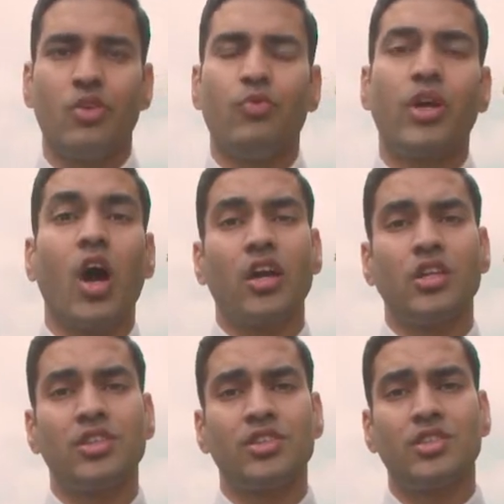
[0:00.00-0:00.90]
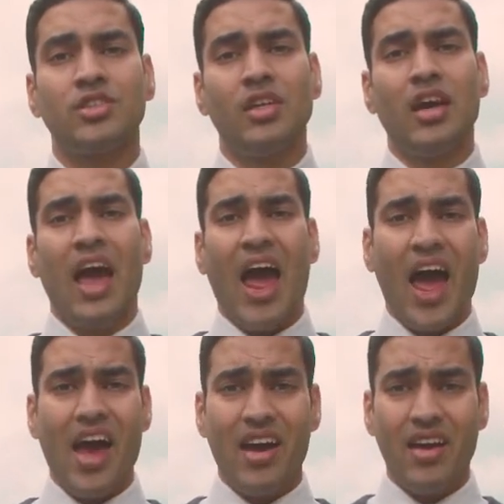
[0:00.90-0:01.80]
Regardless,
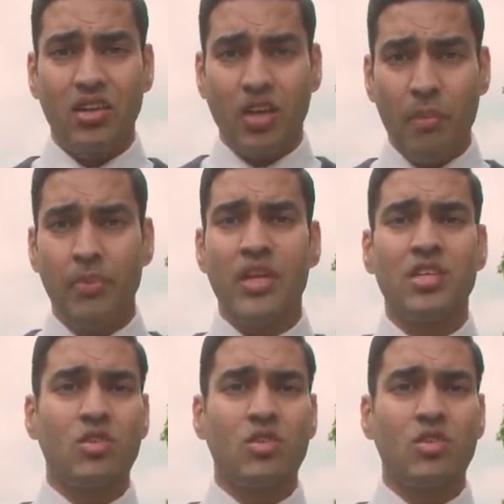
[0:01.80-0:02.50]
companies,